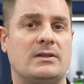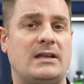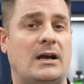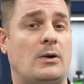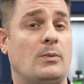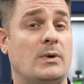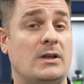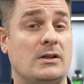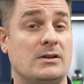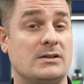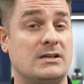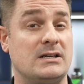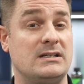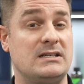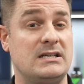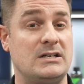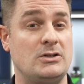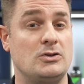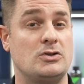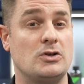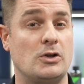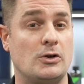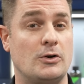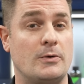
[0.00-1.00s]
That way you'll
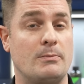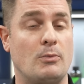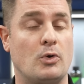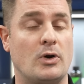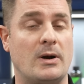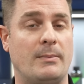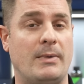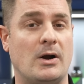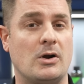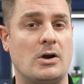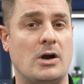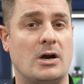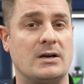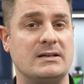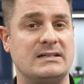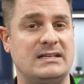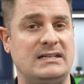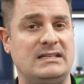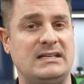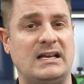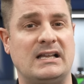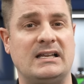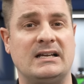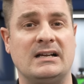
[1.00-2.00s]
continue to learn more about car
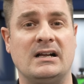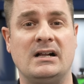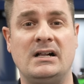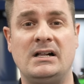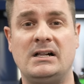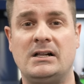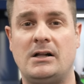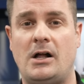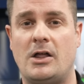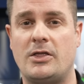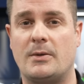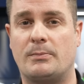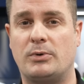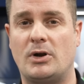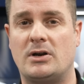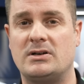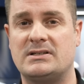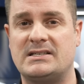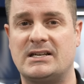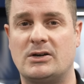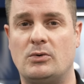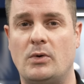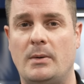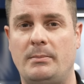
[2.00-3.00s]
detailing, all the
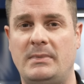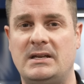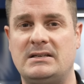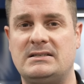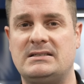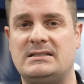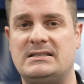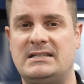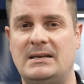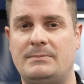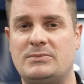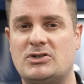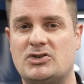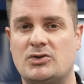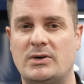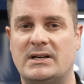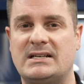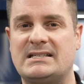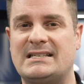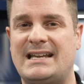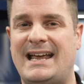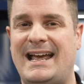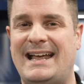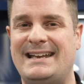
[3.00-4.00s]
products, equipment, tips,
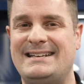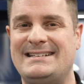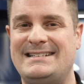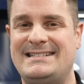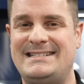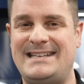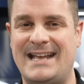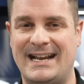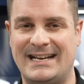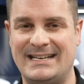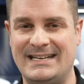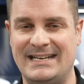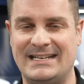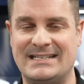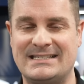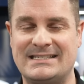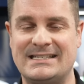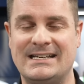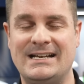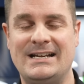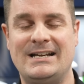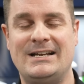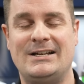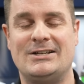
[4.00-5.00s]
tricks, and
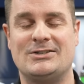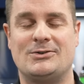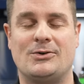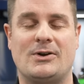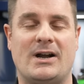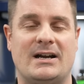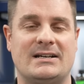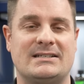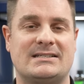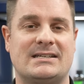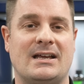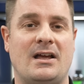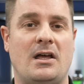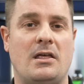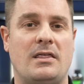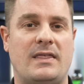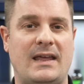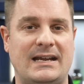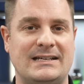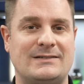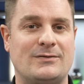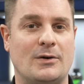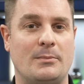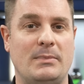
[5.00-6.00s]
techniques. So guys,
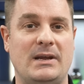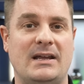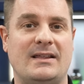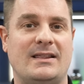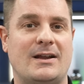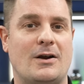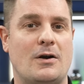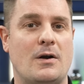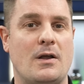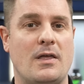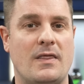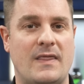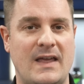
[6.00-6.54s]
thanks for being there.